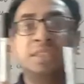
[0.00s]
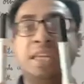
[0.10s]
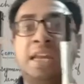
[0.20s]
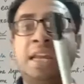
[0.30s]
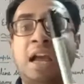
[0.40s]

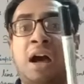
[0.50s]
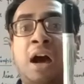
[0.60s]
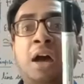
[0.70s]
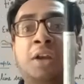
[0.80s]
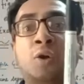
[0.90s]
They
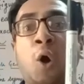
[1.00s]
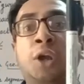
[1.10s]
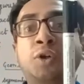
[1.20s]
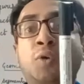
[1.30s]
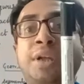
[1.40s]
are
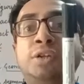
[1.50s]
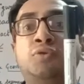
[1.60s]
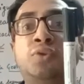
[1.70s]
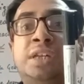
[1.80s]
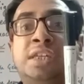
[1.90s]
congruent
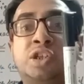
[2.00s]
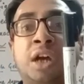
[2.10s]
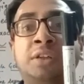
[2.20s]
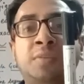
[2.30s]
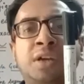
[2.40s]
to each
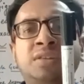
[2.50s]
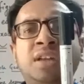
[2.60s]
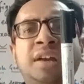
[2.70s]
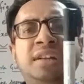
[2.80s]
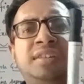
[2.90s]
other because they
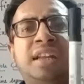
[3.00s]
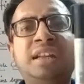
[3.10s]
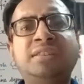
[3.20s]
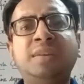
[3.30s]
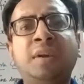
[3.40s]
are
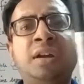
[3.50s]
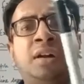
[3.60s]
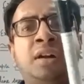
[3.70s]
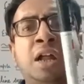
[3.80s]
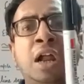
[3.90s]
exactly
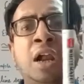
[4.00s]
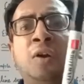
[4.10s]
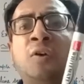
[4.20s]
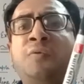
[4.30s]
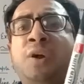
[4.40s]
similar.
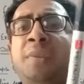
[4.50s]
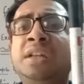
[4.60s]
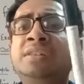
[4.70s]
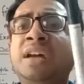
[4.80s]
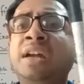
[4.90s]
Look from
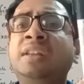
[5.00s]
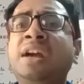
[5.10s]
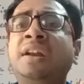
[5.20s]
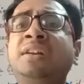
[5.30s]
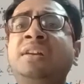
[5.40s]
any side, they
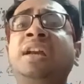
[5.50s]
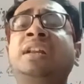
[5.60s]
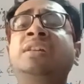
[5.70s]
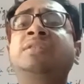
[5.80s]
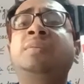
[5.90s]
are
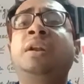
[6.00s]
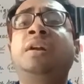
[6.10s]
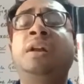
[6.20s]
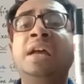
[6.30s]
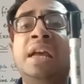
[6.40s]
exactly
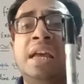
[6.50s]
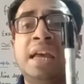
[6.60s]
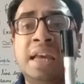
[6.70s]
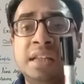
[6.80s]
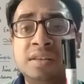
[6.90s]
similar.
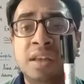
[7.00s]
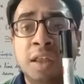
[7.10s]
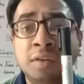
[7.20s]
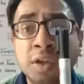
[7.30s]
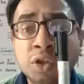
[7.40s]
Hence,
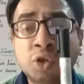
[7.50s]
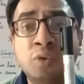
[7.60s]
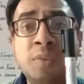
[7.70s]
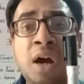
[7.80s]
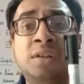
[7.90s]
these two
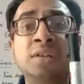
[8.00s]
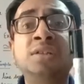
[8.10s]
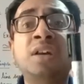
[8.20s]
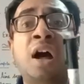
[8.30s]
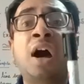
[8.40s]

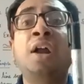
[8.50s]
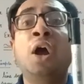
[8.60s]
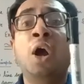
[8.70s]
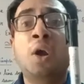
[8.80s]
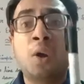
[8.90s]
markers
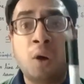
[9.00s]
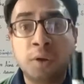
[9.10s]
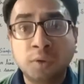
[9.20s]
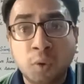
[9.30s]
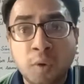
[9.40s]
are
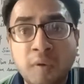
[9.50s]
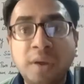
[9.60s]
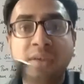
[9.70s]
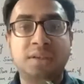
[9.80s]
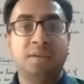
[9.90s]
congruent.